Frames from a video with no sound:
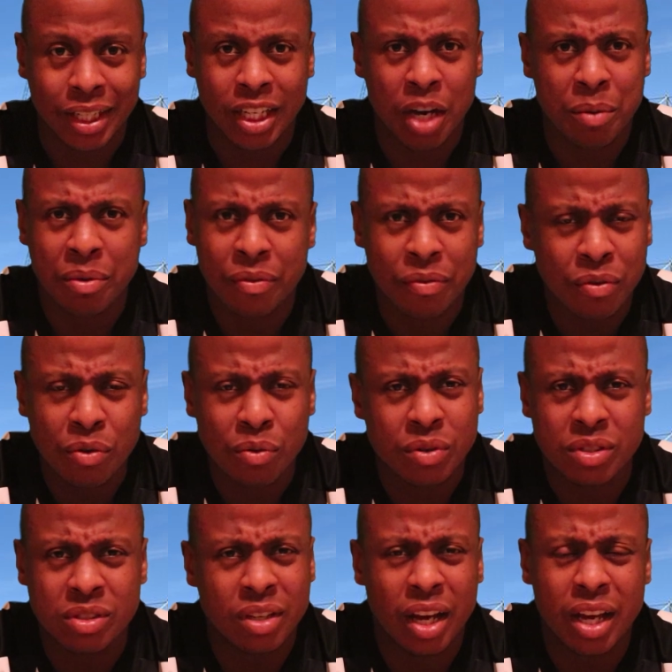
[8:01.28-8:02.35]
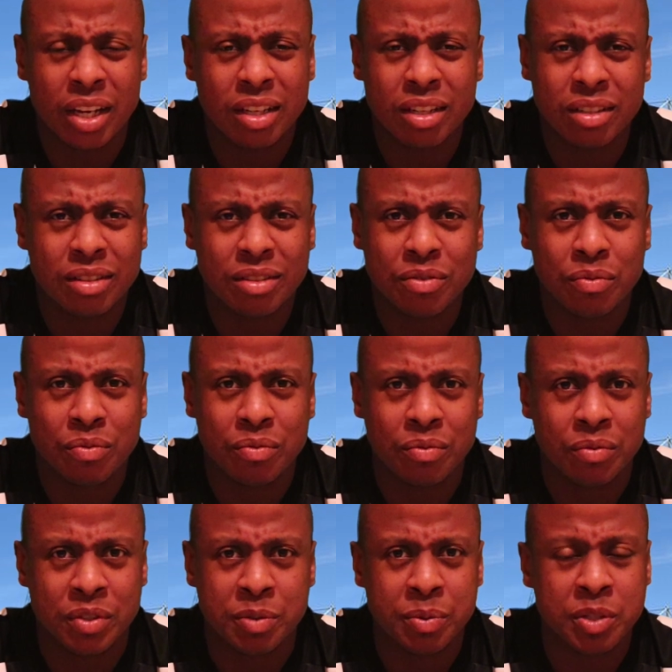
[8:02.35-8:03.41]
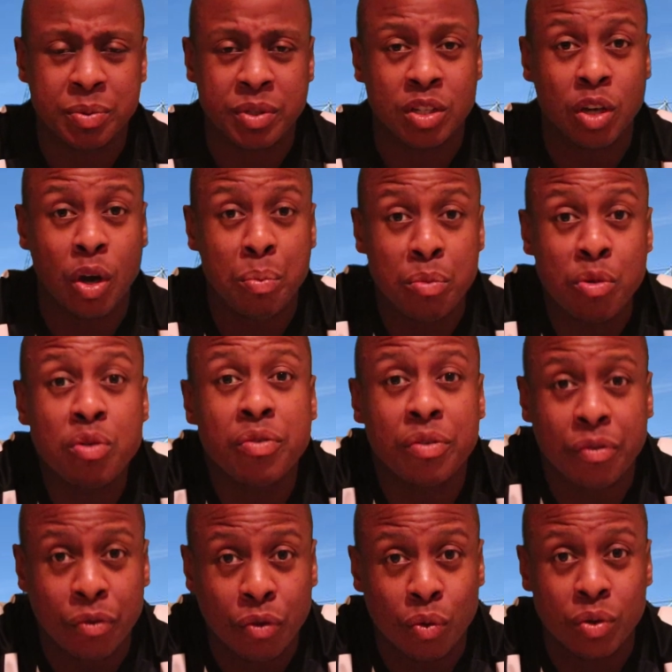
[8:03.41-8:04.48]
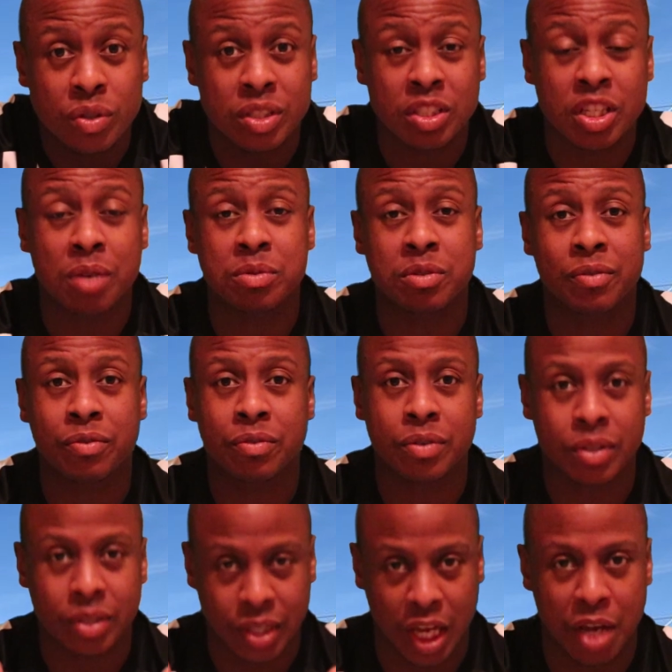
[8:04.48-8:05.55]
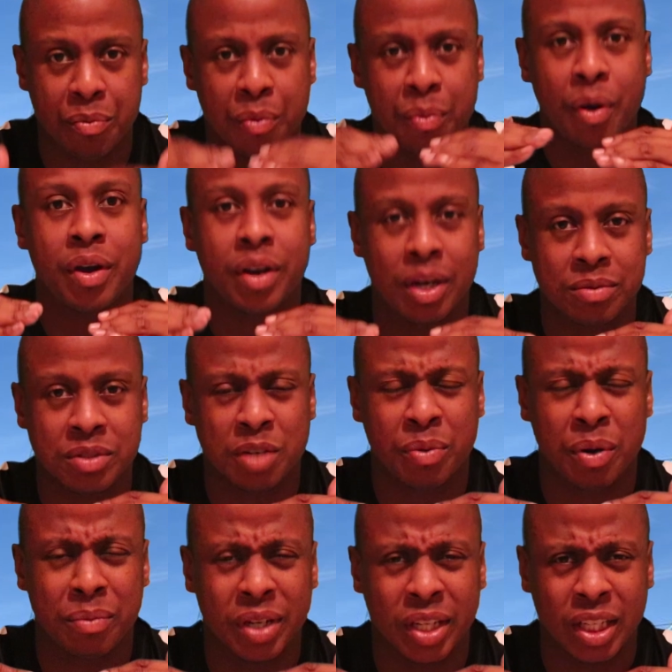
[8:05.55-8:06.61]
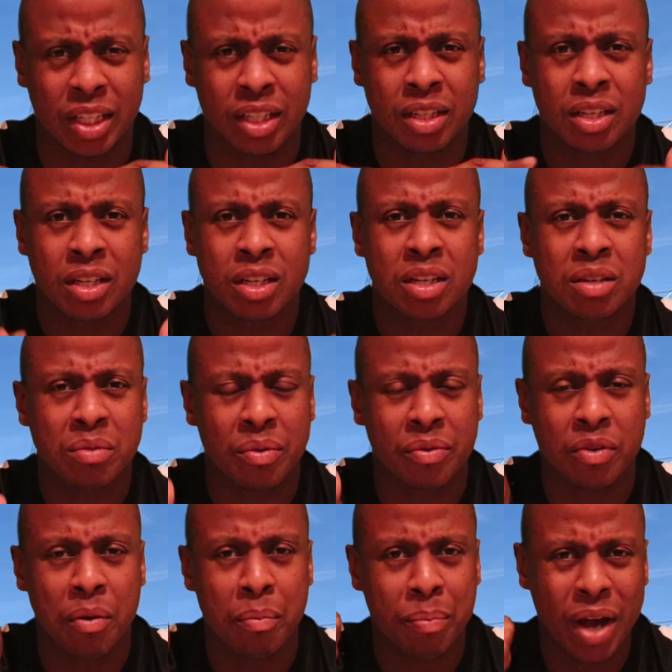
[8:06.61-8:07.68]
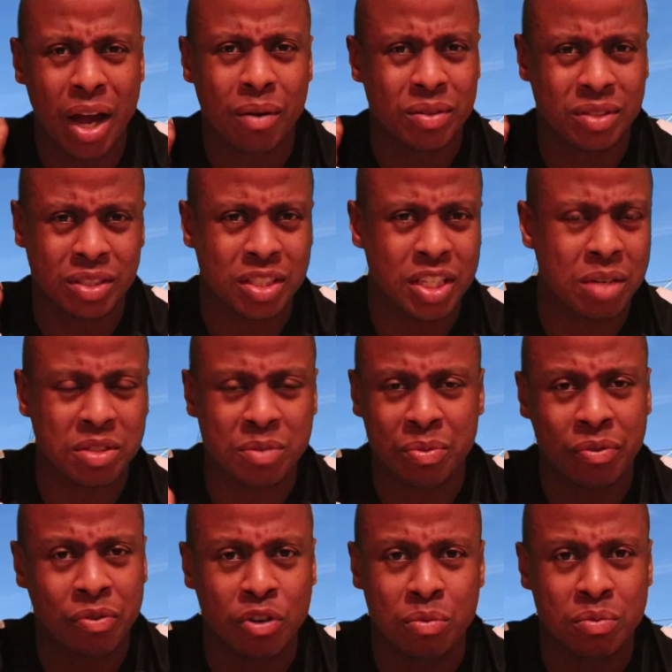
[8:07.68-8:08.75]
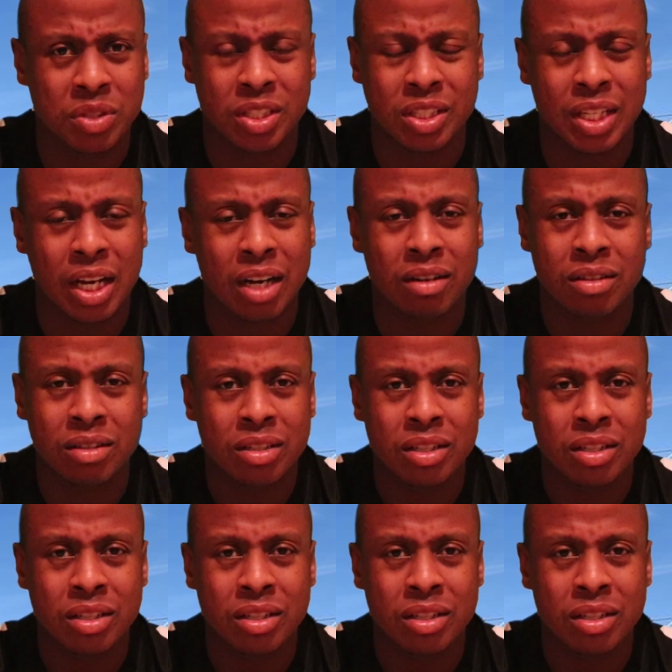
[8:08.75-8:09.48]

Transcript: in coming forwards. Like we're supposed to be moving forwards in terms of getting promoted up to the Premier League, but we've gone backwards in terms of performances now.